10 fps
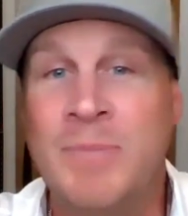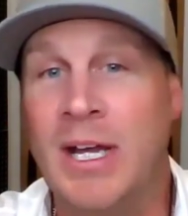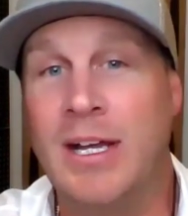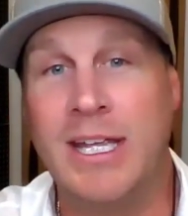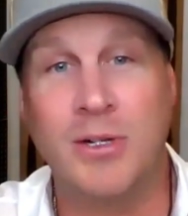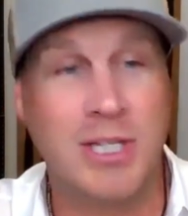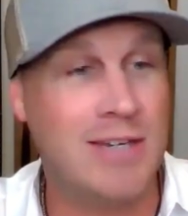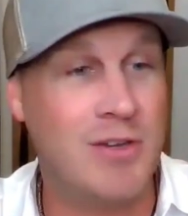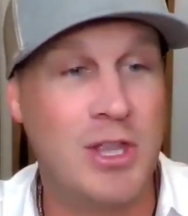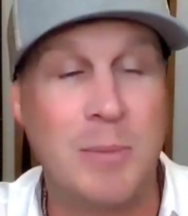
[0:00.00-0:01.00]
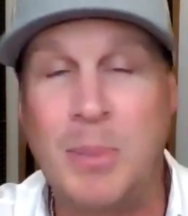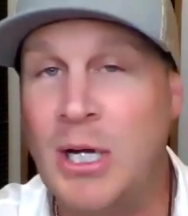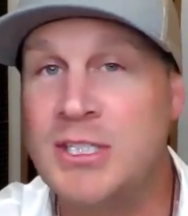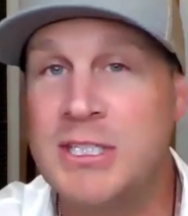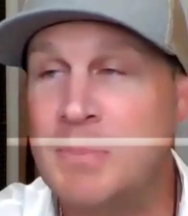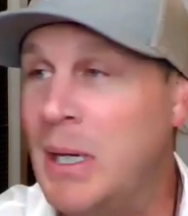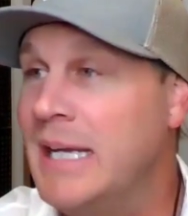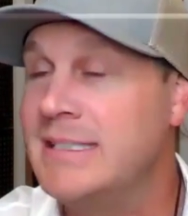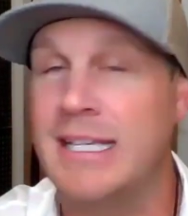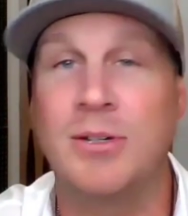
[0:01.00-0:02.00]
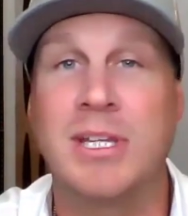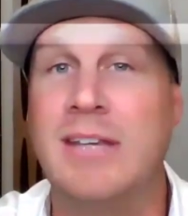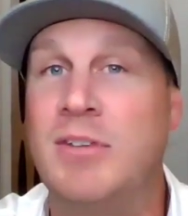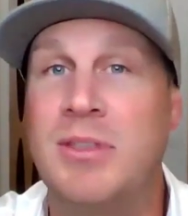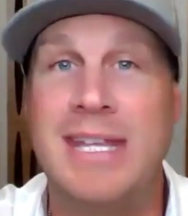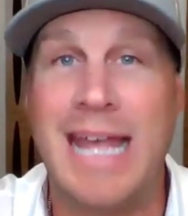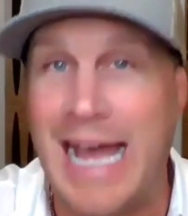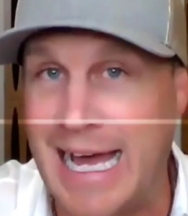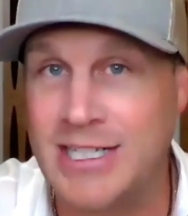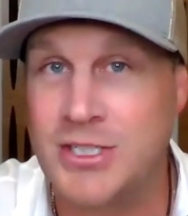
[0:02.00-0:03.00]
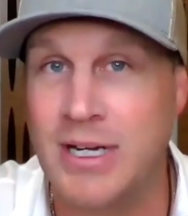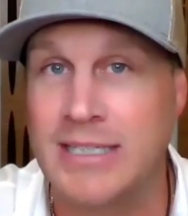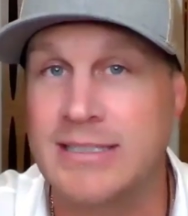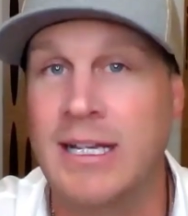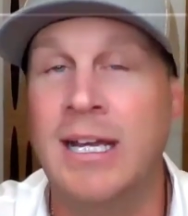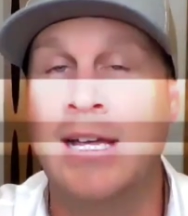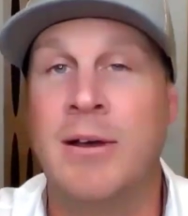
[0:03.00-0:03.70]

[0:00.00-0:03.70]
It'll give you the purchase price. It'll give you the address.